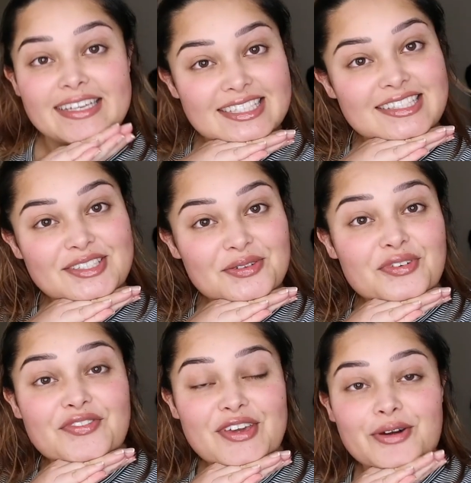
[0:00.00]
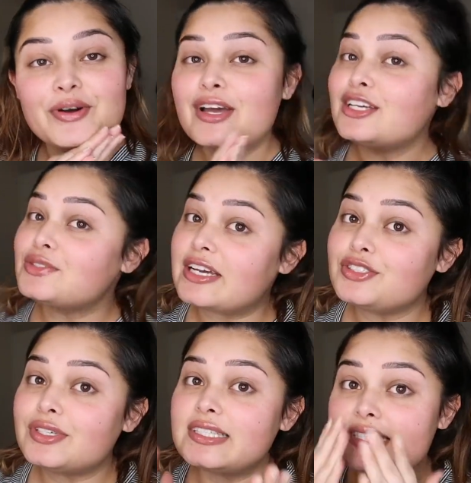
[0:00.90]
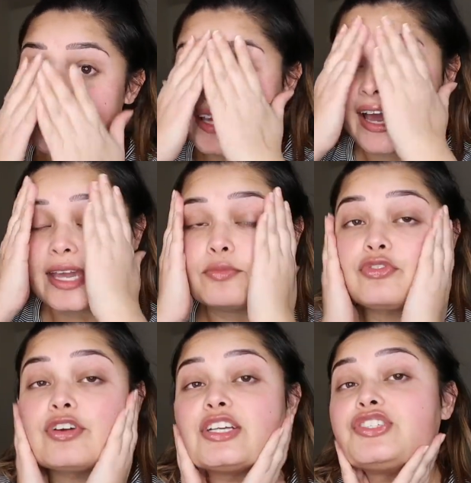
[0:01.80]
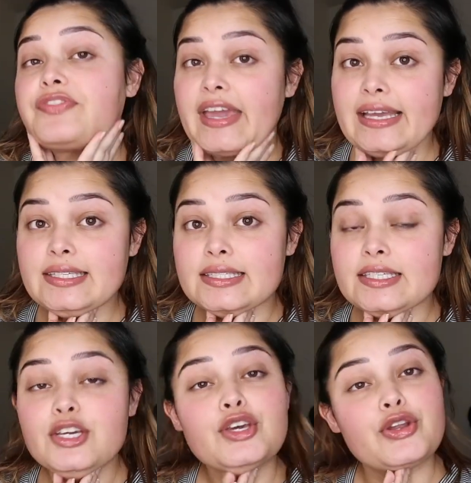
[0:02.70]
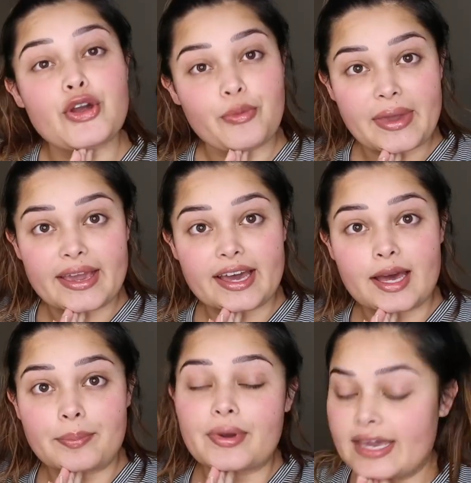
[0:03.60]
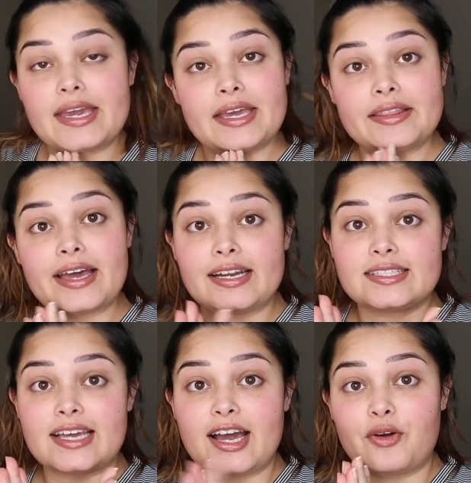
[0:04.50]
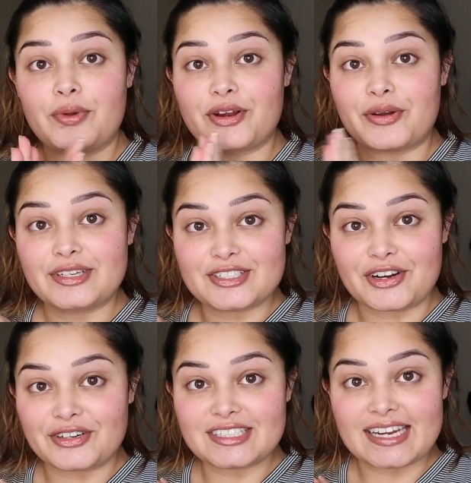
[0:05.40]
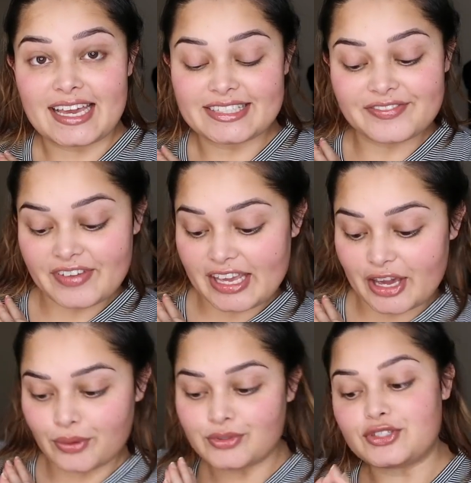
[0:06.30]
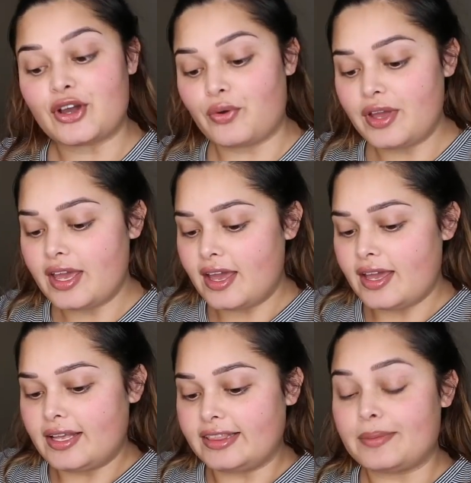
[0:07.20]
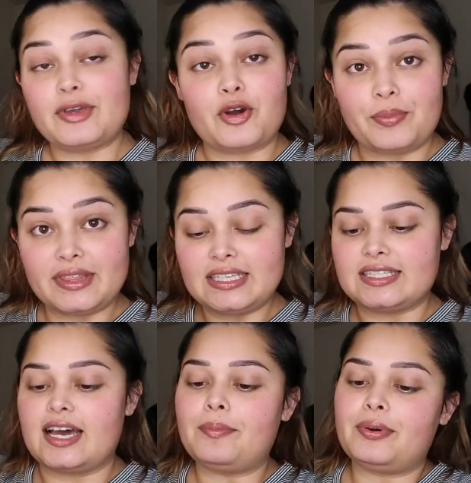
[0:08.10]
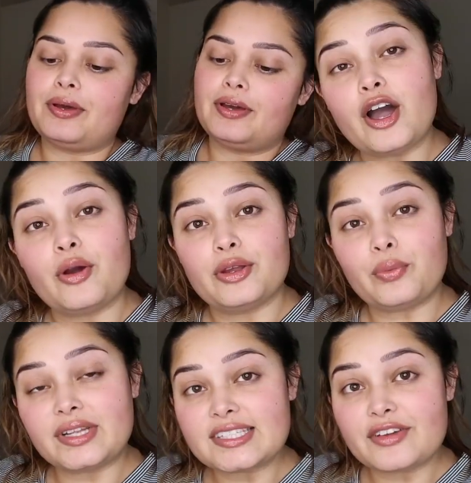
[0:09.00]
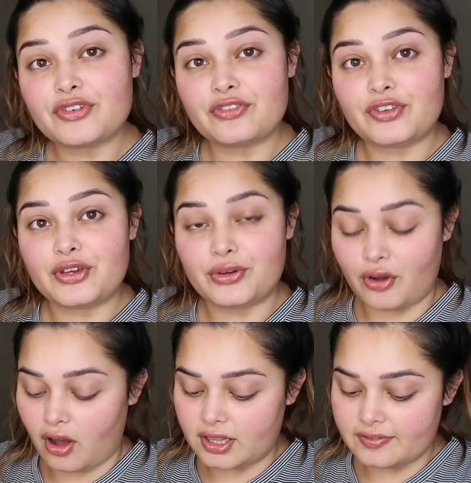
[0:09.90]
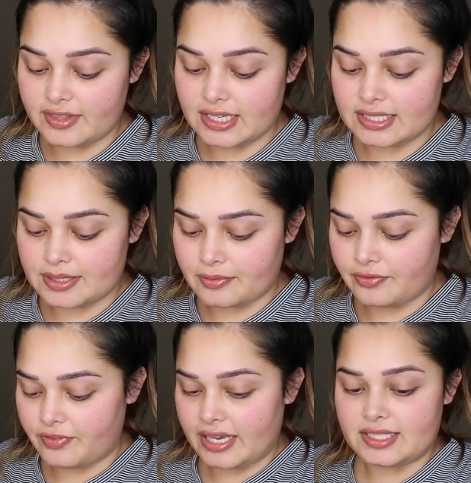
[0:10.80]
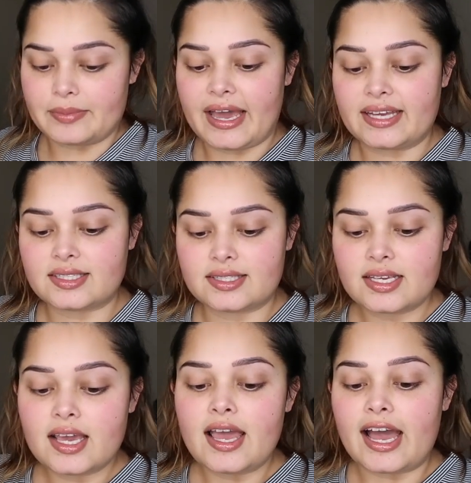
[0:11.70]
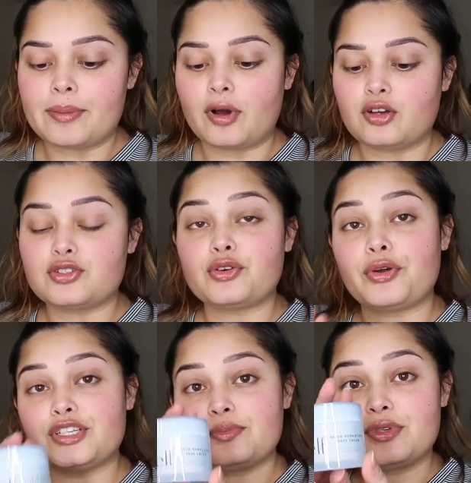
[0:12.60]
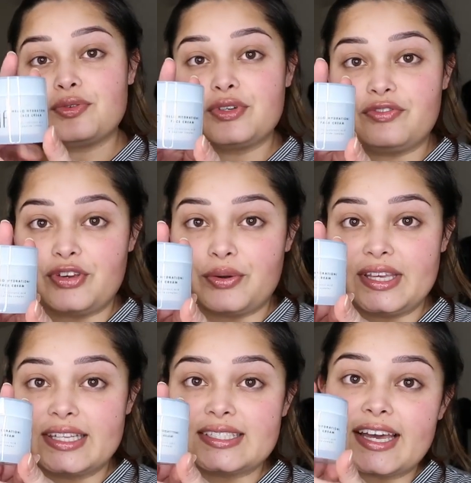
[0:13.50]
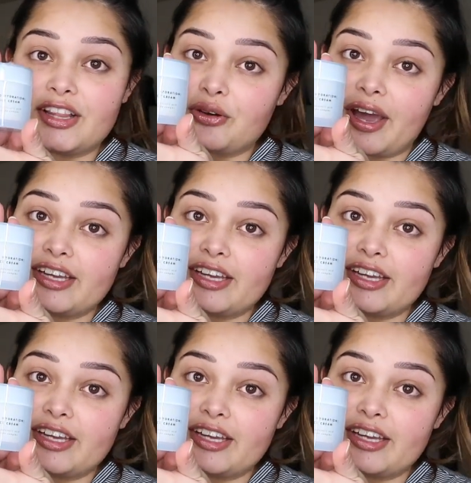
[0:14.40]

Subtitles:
this review. So as you can see, I am fresh-faced, no makeup, and that is how we are going to start today's video. So let me open this up. Oh, and once I've reviewed all of these face masks, I'm also going to be reviewing this Hello